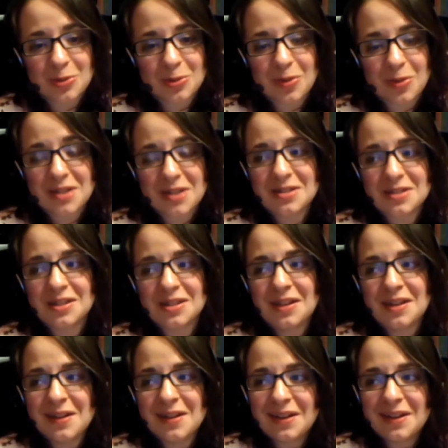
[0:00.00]
much.
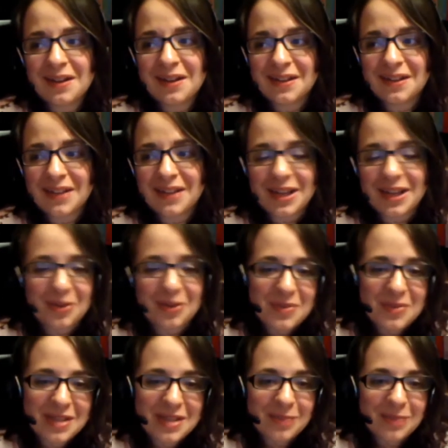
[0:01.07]
I know I'm
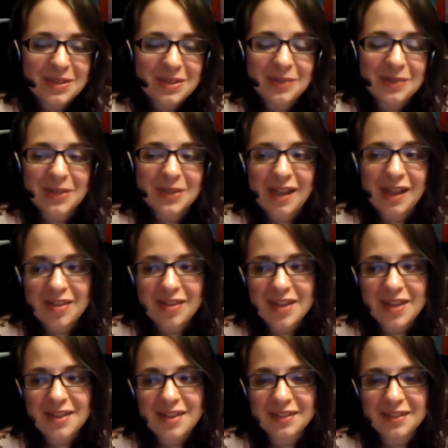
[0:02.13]
sappy that way.
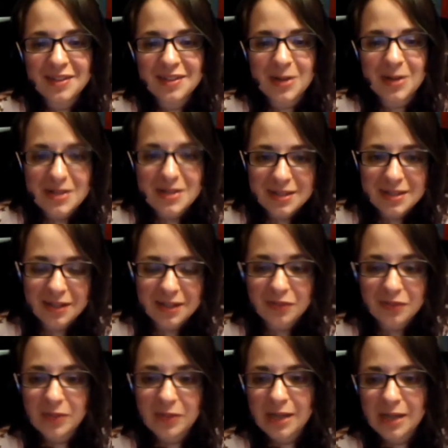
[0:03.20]
Then there's
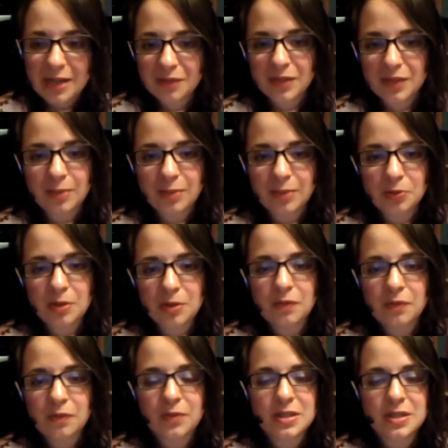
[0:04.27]
Flight of the
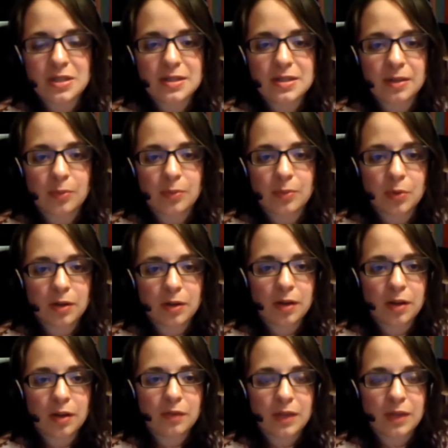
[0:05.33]
Hippogriff, which is more
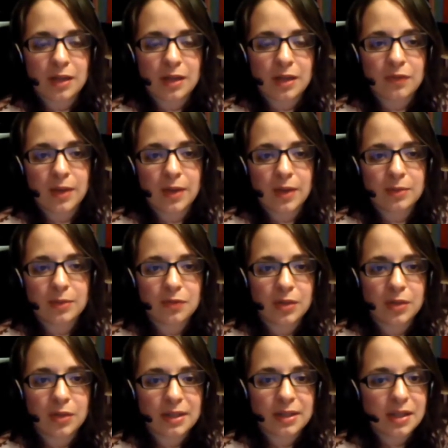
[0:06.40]
of a
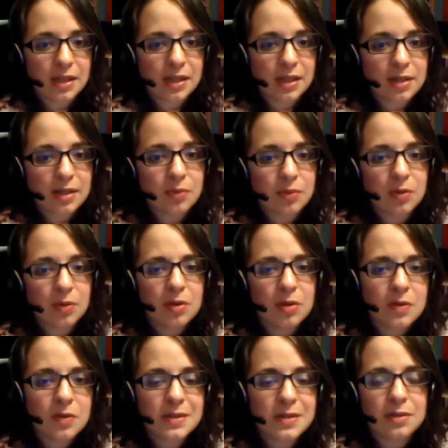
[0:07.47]
family-friendly kiddie roller
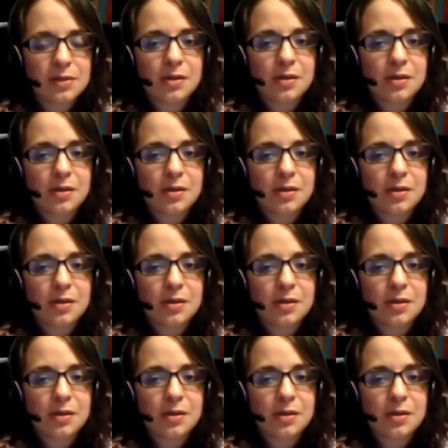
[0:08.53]
coaster,